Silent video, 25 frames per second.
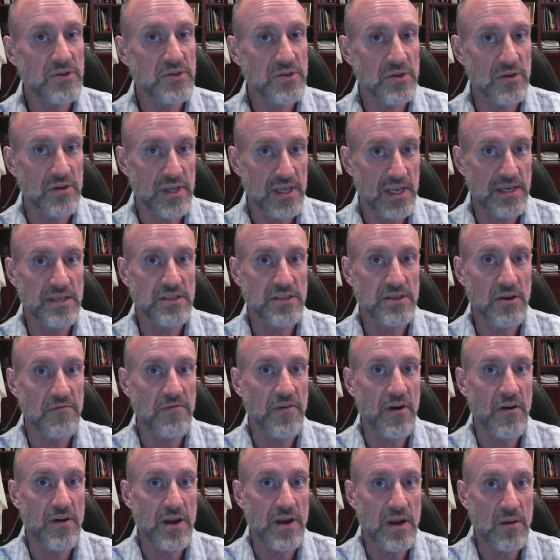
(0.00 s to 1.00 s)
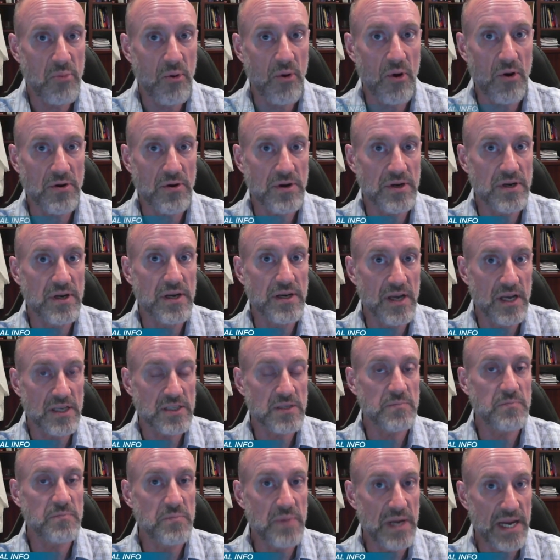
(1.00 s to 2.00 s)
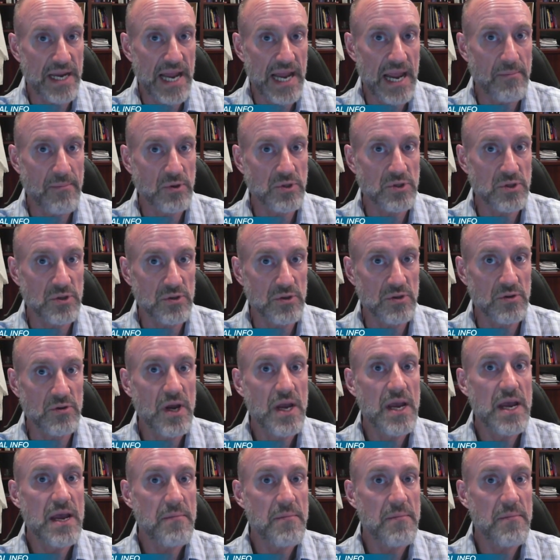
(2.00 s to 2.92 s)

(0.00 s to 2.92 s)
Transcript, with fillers: So the kidneys are very important in us being able to